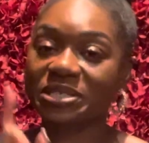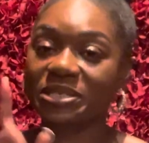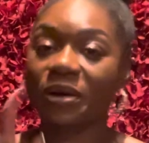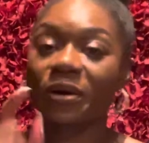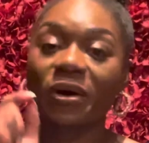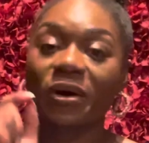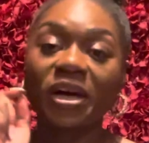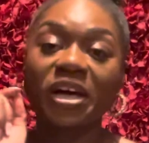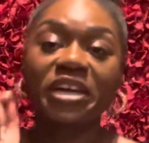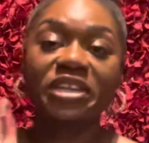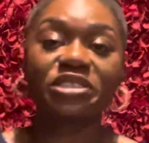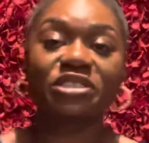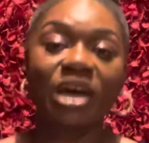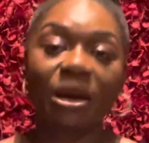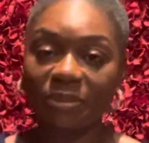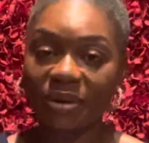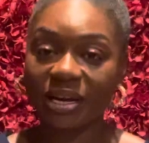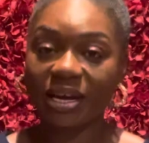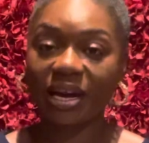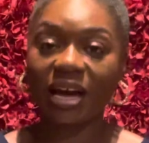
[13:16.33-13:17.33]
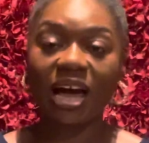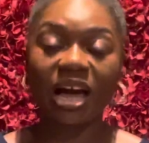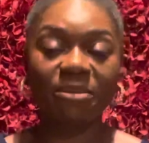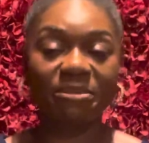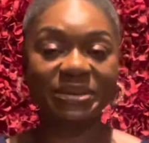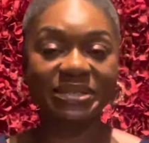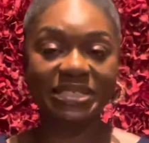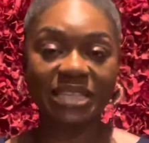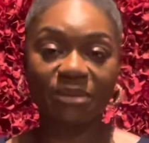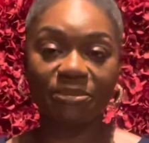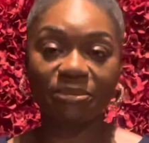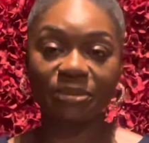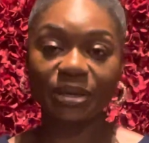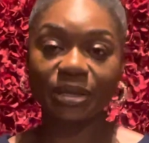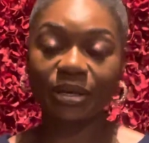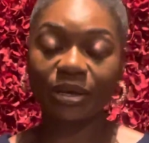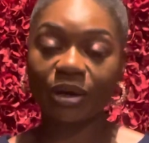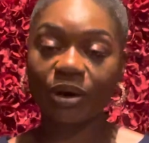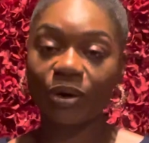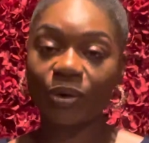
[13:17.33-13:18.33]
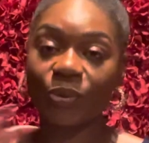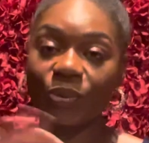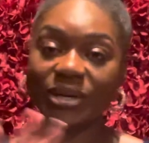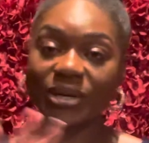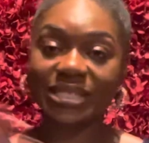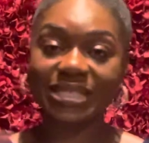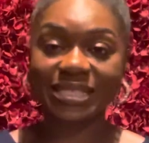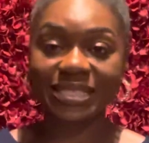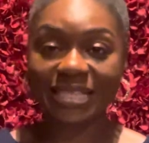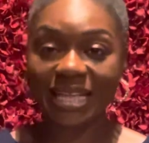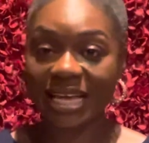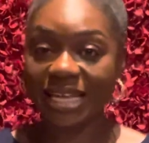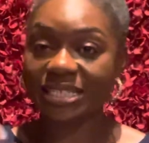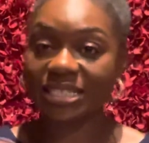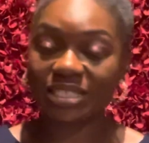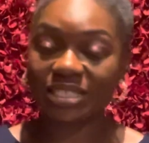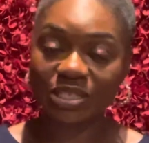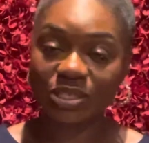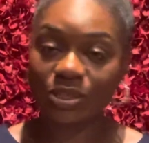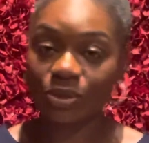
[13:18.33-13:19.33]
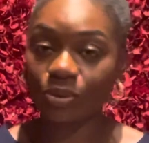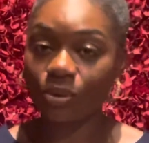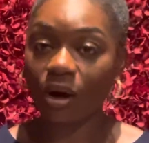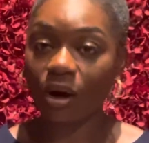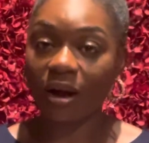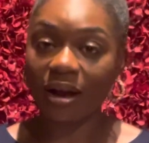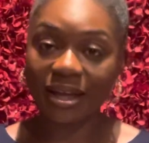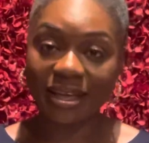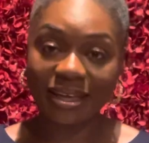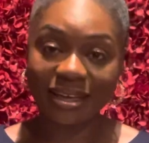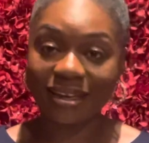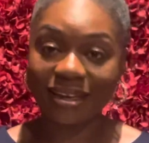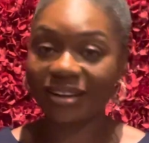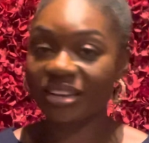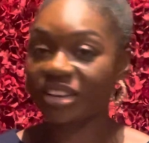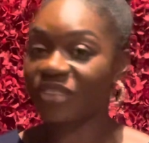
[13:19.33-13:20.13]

So drop in the comments, let me know what stages you are in.